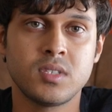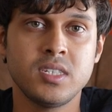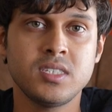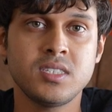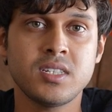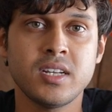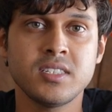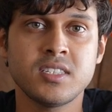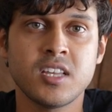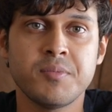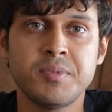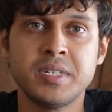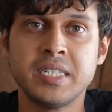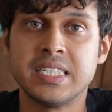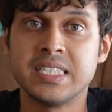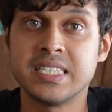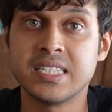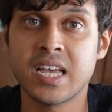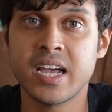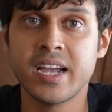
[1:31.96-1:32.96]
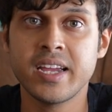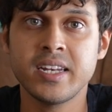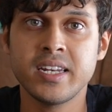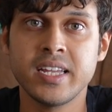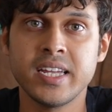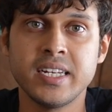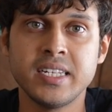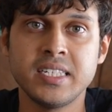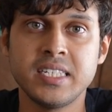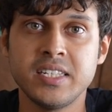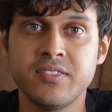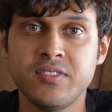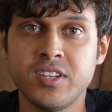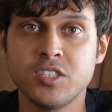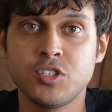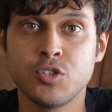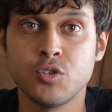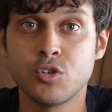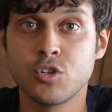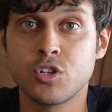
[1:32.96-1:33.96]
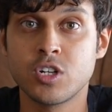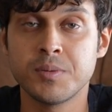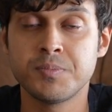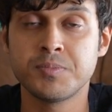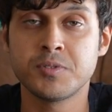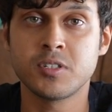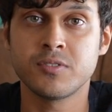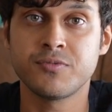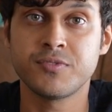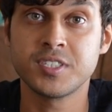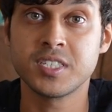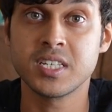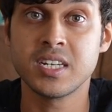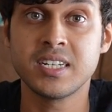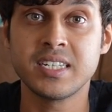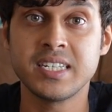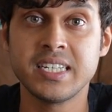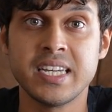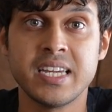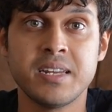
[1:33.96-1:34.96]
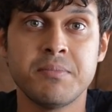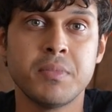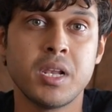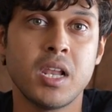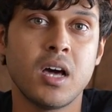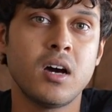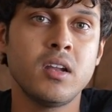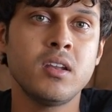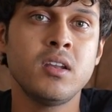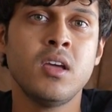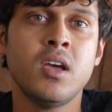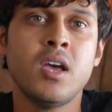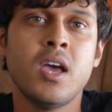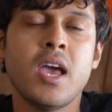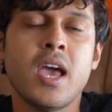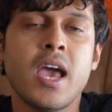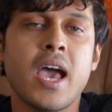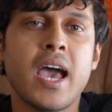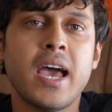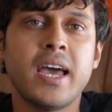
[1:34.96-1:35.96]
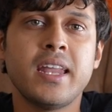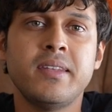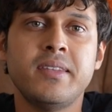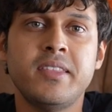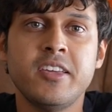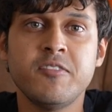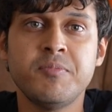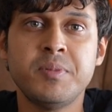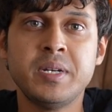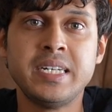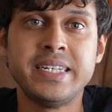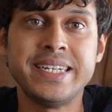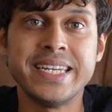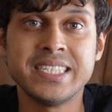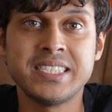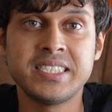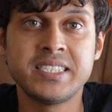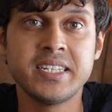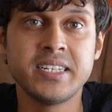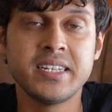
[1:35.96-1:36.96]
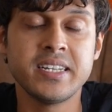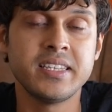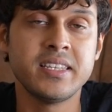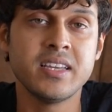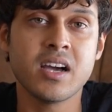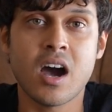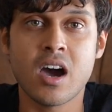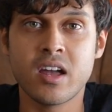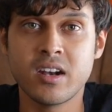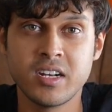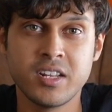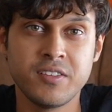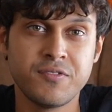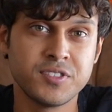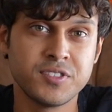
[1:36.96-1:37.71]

These tires have been designed in TVS Eurogrip's facility in Milan, and they've been tested in the R&D